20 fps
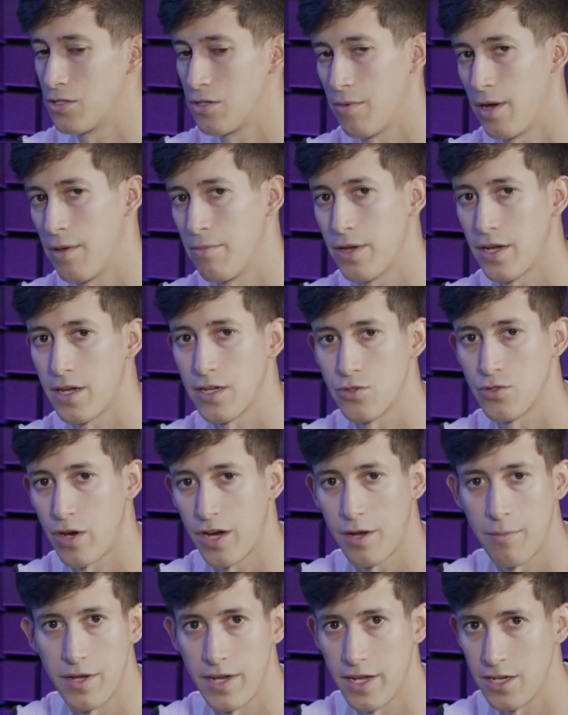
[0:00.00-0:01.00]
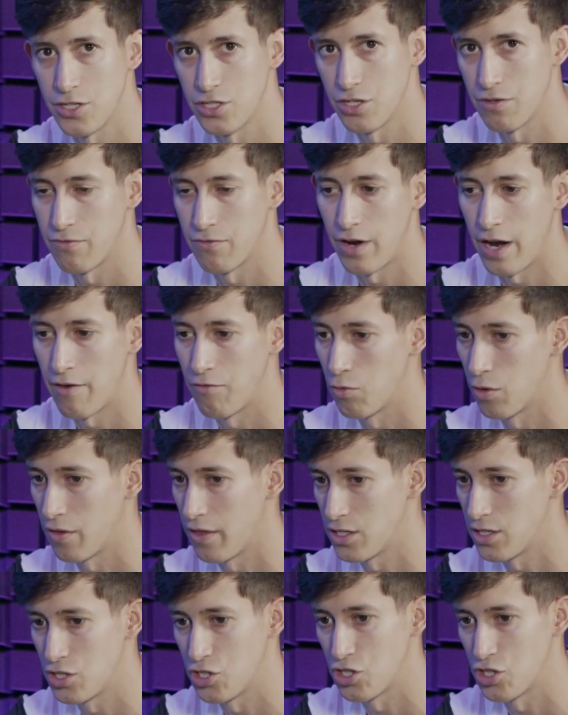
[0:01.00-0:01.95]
So my biggest recommendation for everyone that's